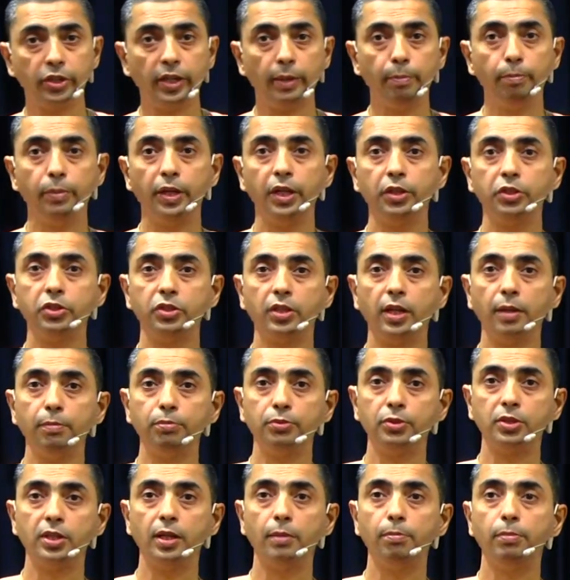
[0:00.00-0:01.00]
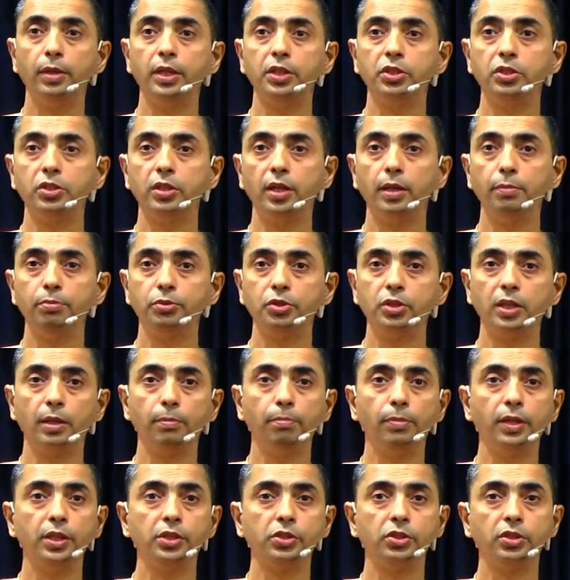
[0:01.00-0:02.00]
step by step, step by step,
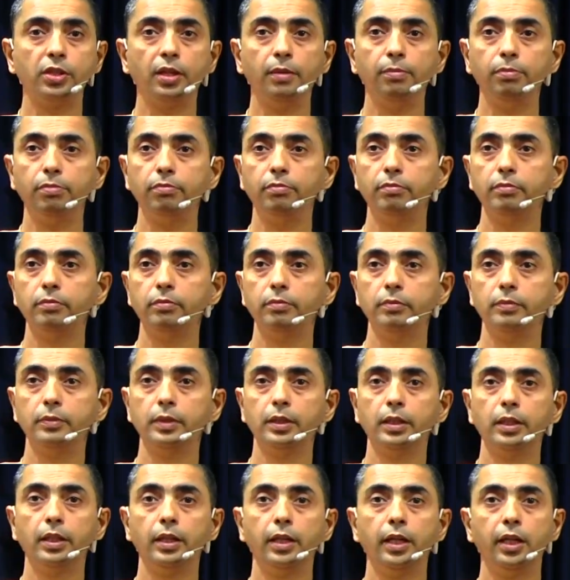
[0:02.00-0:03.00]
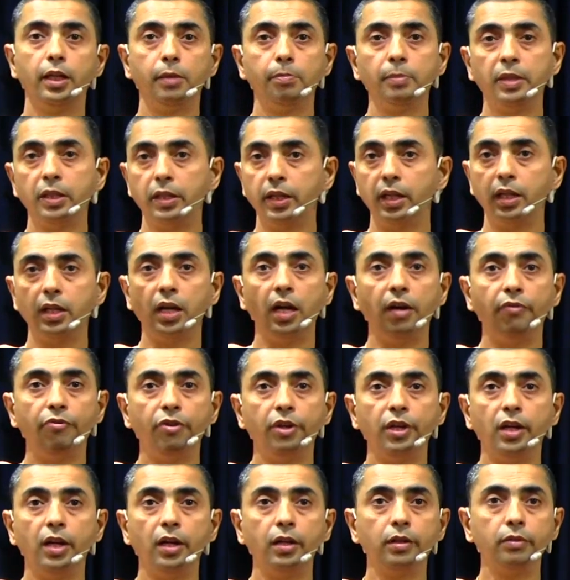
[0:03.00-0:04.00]
step by step. It may take
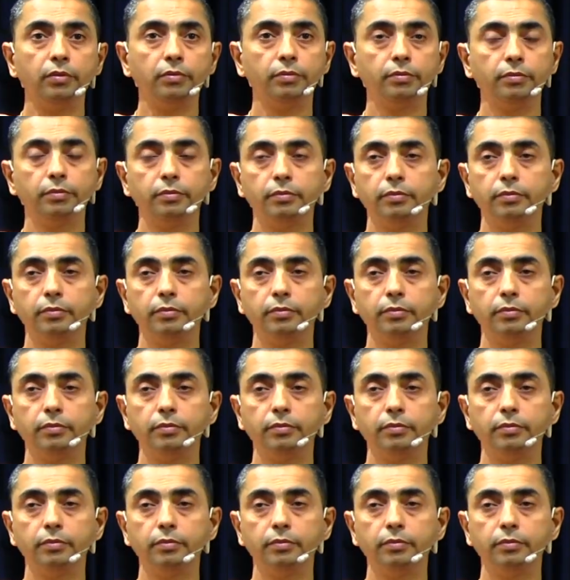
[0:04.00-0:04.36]
half an hour.